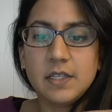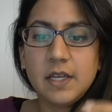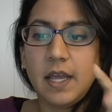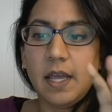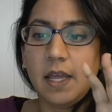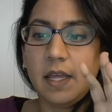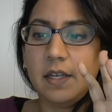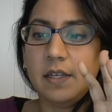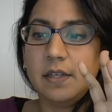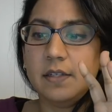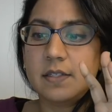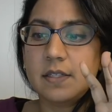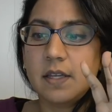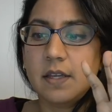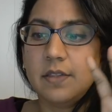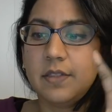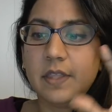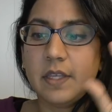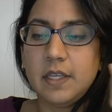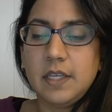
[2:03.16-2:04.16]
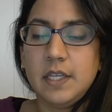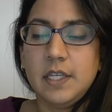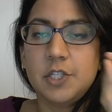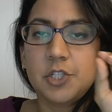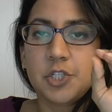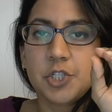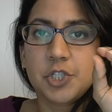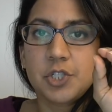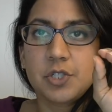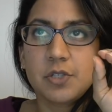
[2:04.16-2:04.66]
And the
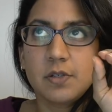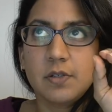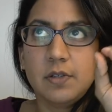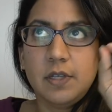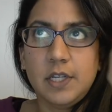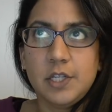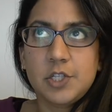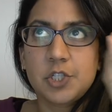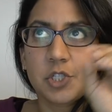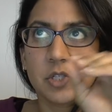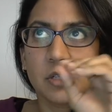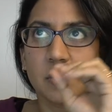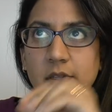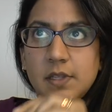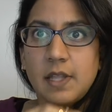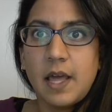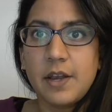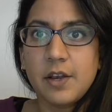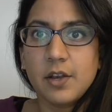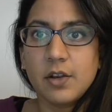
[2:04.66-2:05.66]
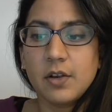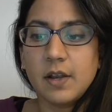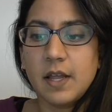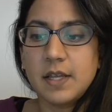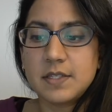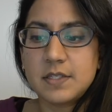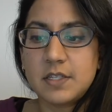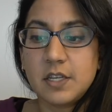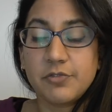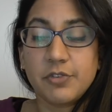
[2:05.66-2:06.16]
each letter
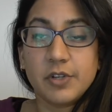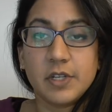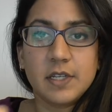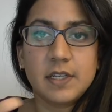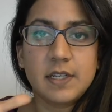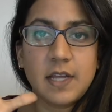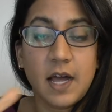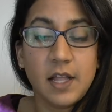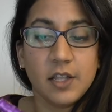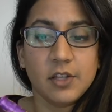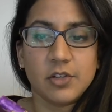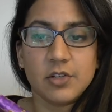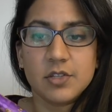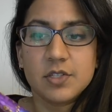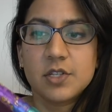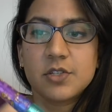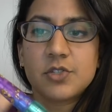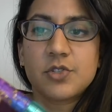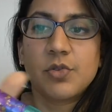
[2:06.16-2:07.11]
has different colors.